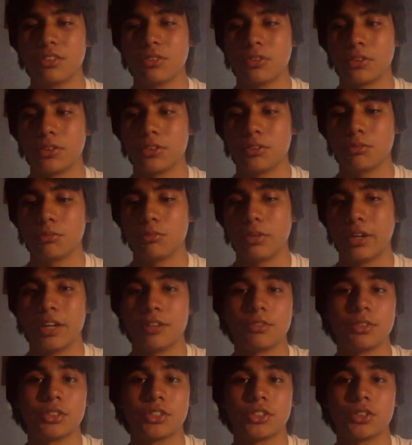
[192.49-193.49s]
or
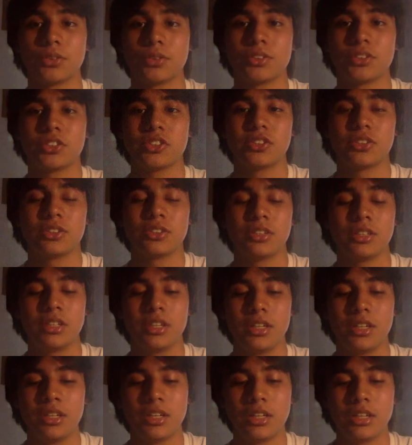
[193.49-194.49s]
whatever towards.
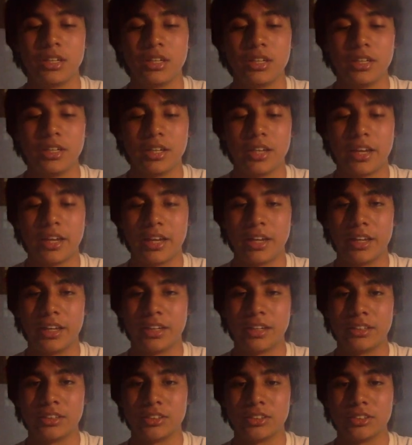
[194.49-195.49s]

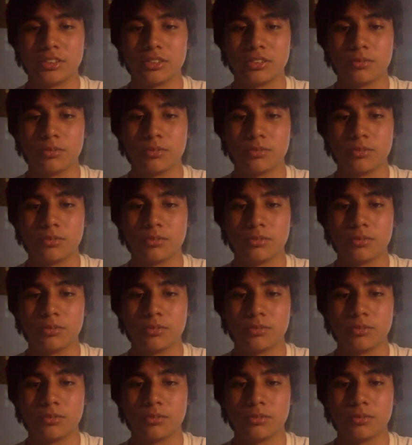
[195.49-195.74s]
And